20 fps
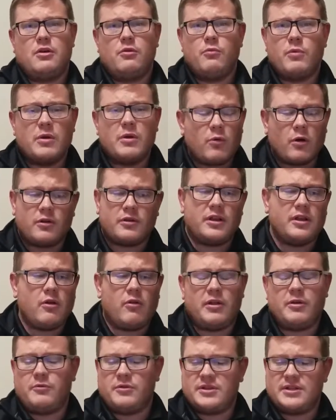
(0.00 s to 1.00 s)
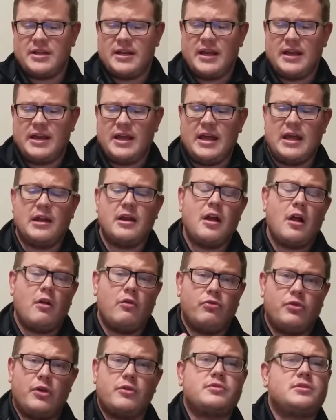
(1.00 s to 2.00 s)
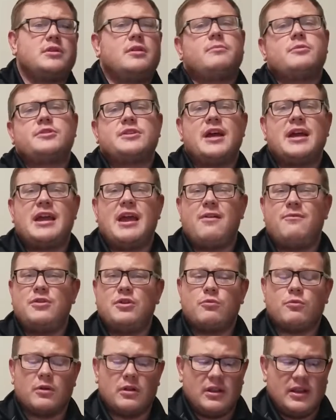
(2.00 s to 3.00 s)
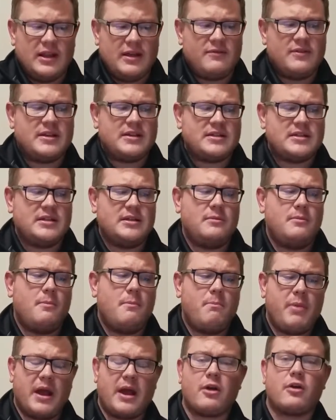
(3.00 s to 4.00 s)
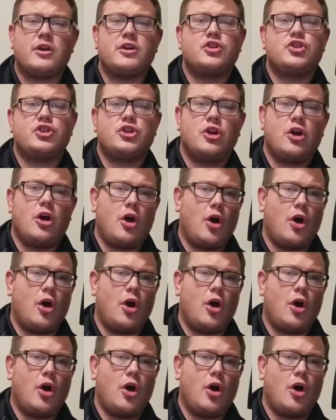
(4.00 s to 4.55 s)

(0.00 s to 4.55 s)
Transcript: We weren't the only ones to get hit. Those numbers I gave you were Livingston Parish